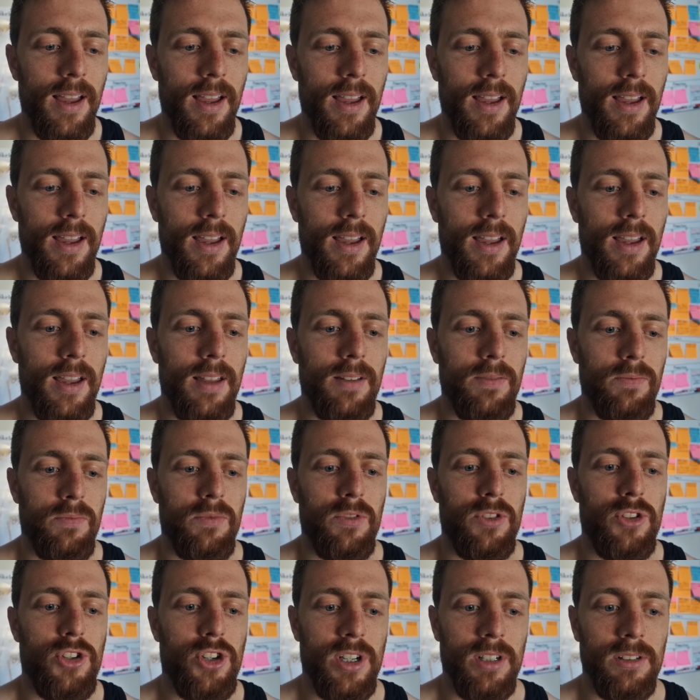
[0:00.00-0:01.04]

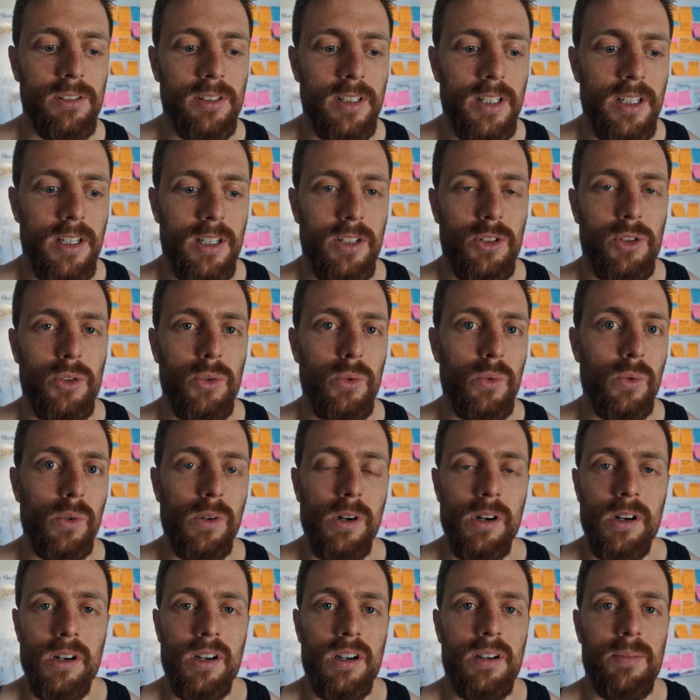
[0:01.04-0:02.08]
And generally,
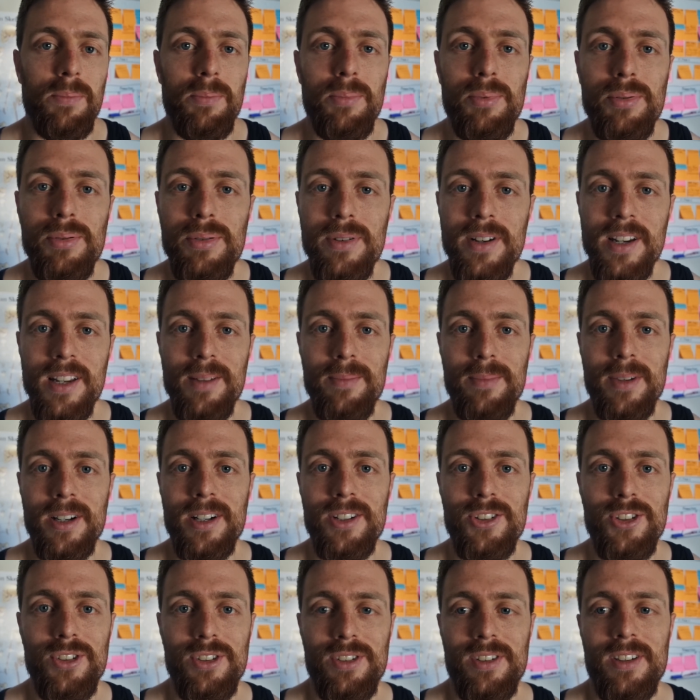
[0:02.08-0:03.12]
you are pretty
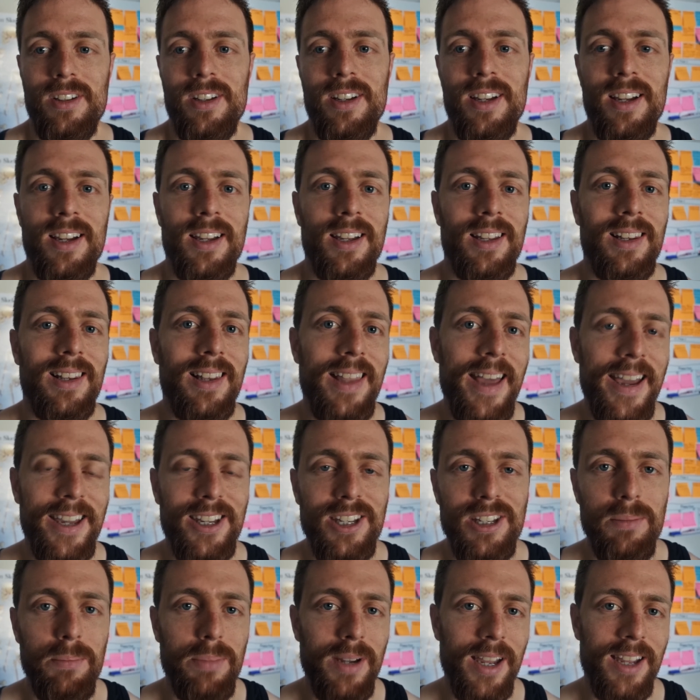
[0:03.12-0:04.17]
much a
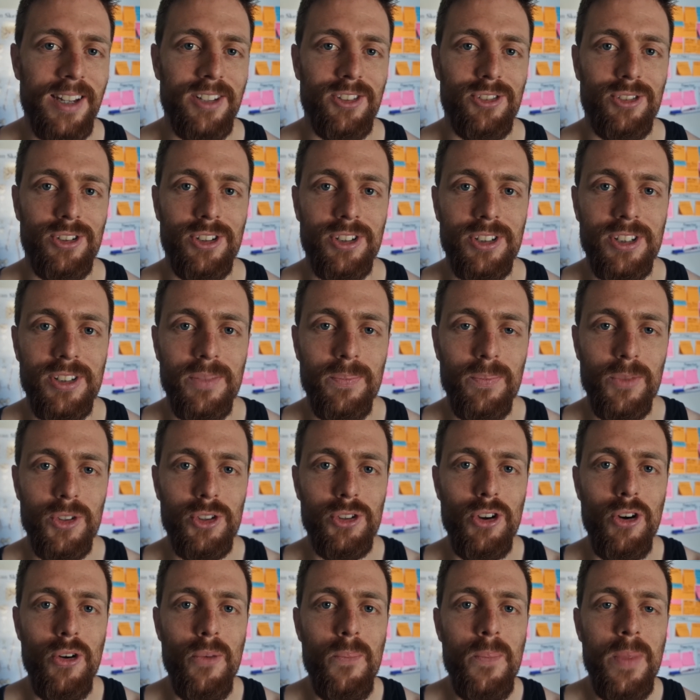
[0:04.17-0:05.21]
lucky bastard.
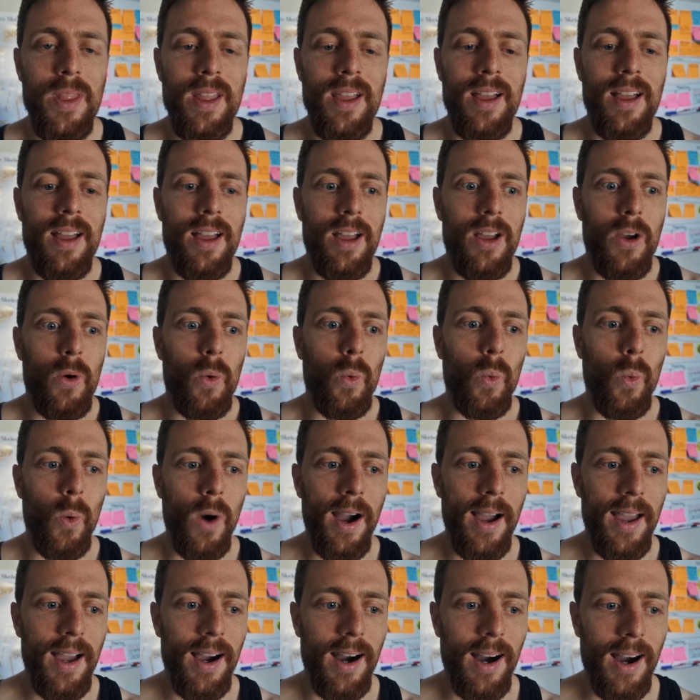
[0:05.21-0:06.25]
So,
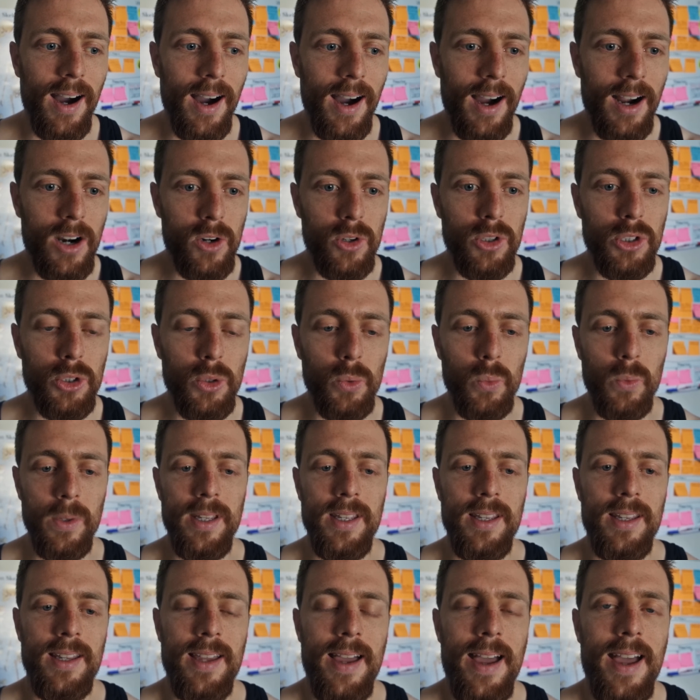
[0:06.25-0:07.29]
why aren't
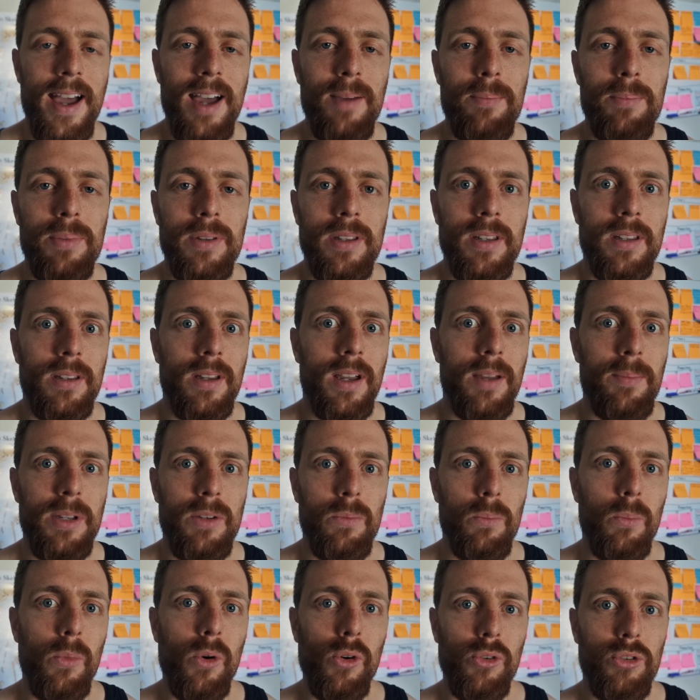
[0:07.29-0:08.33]
we happy? I
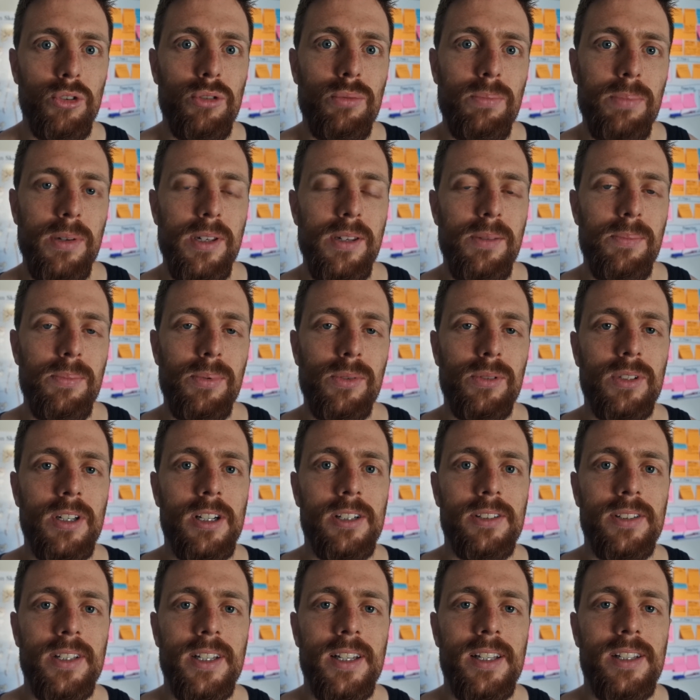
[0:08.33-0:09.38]
mean, most people
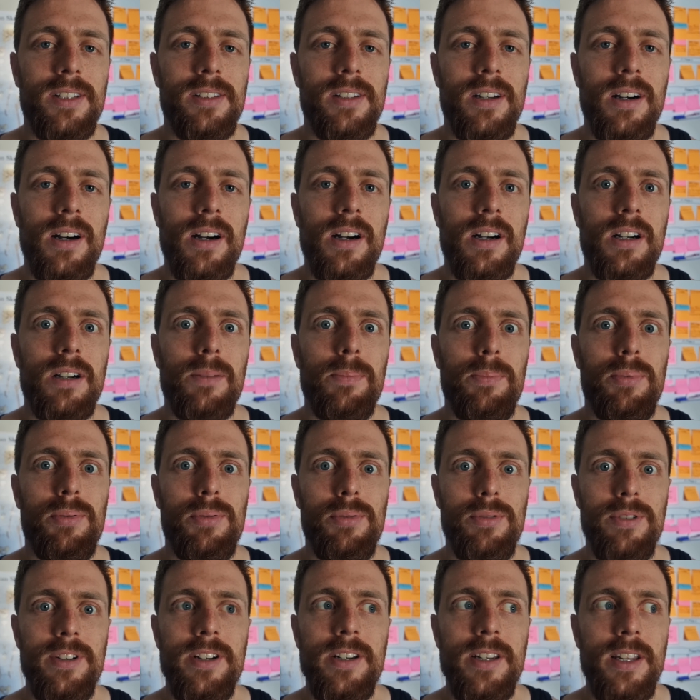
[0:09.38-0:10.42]
nowadays are
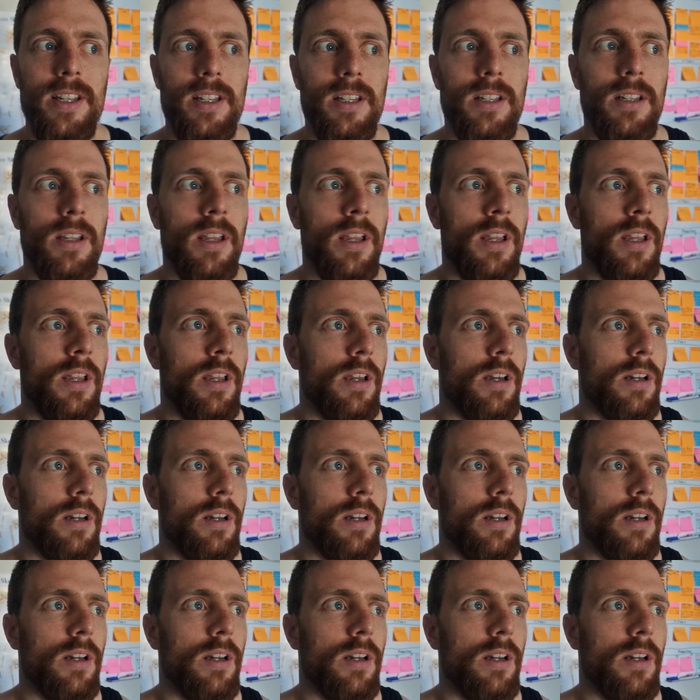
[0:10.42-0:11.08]
pretty